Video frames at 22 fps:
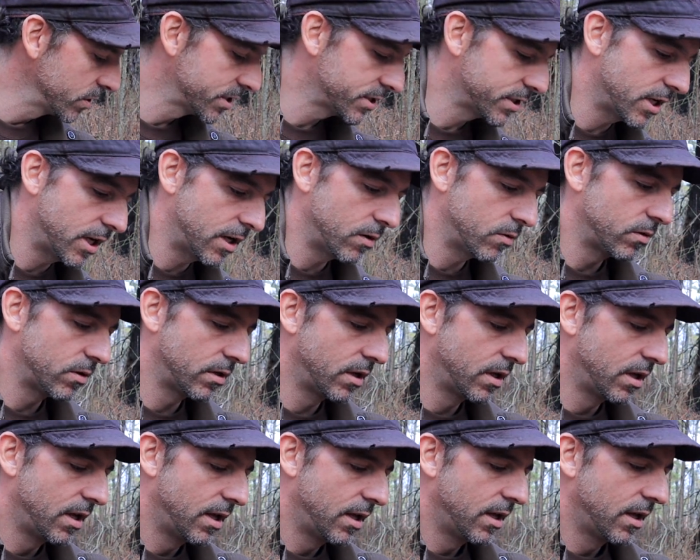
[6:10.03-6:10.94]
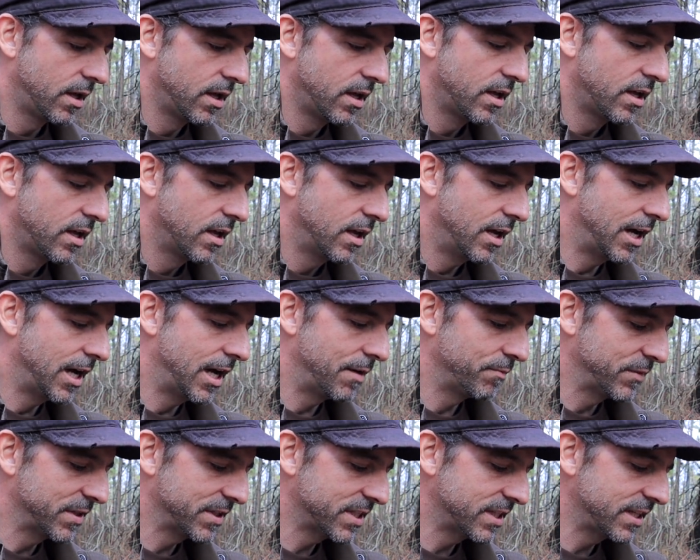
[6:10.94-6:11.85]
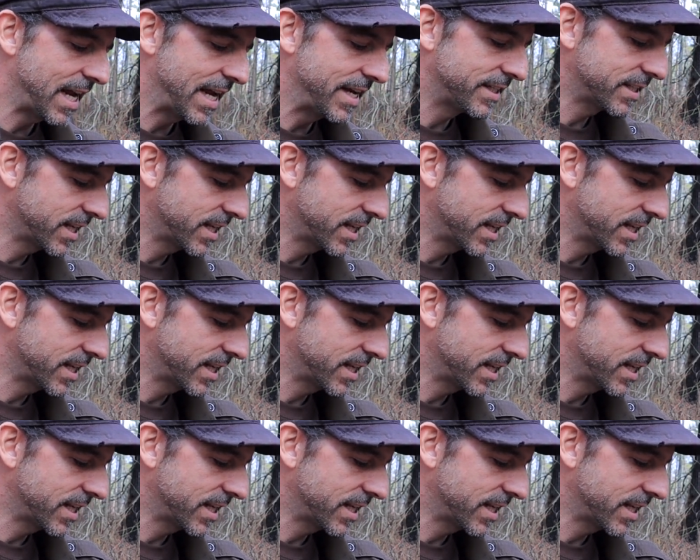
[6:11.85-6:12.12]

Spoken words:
So this is a nice